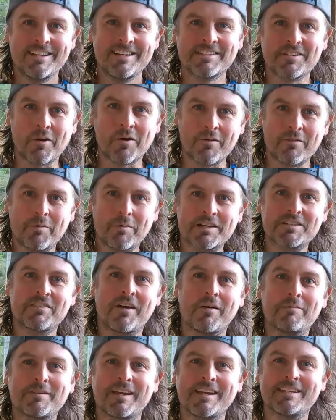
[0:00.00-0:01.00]
So we have a bunch
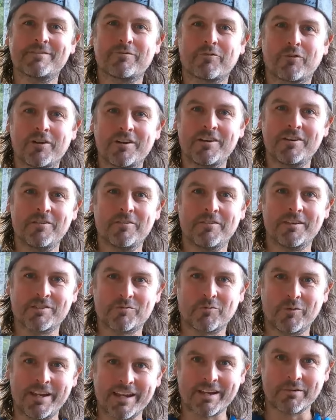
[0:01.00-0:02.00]
of updates for you
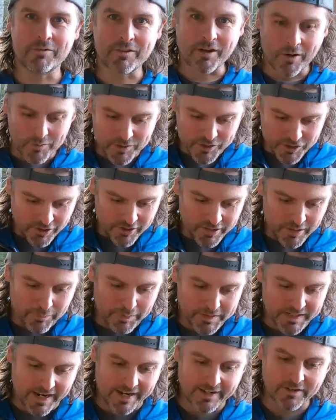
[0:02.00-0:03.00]
this week, and we thought we'd show you the
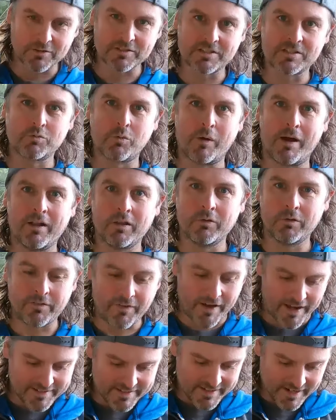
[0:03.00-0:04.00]
potatoes as well that
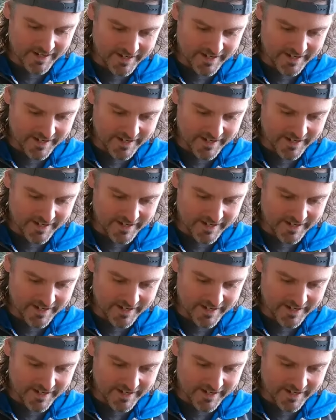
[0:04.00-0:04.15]
we've had